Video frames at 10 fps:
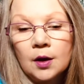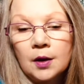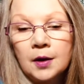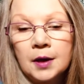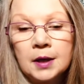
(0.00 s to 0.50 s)

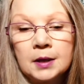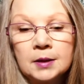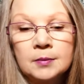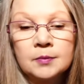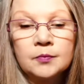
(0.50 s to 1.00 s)

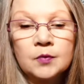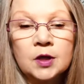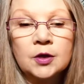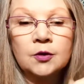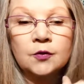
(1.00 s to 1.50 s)

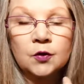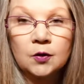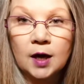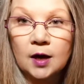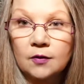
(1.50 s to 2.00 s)
You know, if you
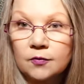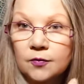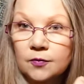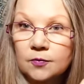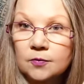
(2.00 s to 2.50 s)
have,
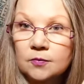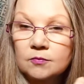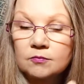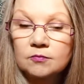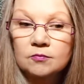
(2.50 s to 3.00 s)

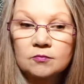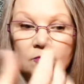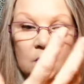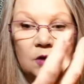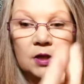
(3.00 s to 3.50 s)

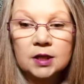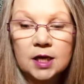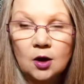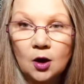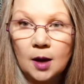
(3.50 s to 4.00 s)
you can
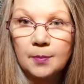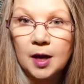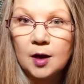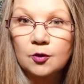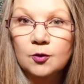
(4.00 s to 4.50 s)
take a hot
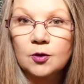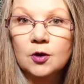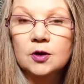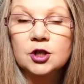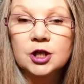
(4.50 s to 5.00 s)
bath
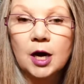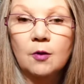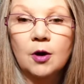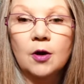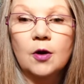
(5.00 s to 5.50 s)
or a
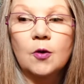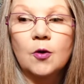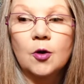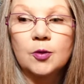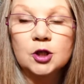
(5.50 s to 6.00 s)
shower
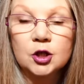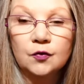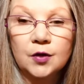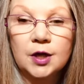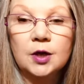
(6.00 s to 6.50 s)
or put your
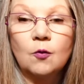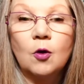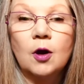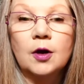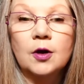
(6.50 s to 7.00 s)
feet in
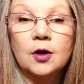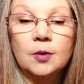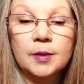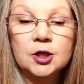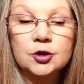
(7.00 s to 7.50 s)
water.
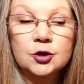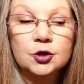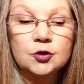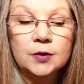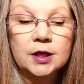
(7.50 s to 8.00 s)
Make sure you're
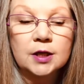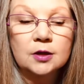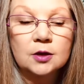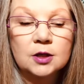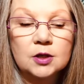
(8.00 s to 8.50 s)
drinking
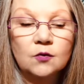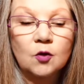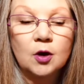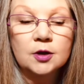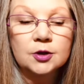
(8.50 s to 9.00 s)
lots of
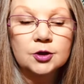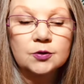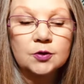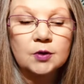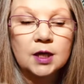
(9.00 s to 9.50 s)
water too,
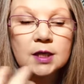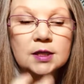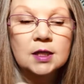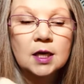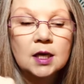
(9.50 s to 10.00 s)
you
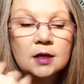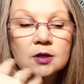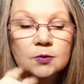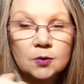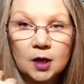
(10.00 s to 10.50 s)
guys.
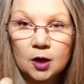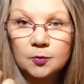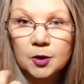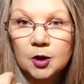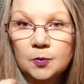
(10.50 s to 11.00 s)
This will help
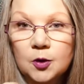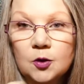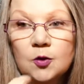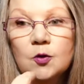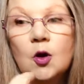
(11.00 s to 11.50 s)
keep
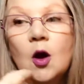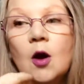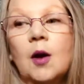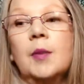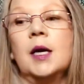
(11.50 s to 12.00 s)
you
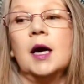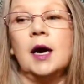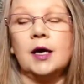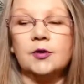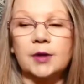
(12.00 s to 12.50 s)
calm and
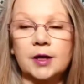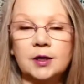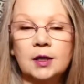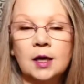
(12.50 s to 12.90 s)
hydrated.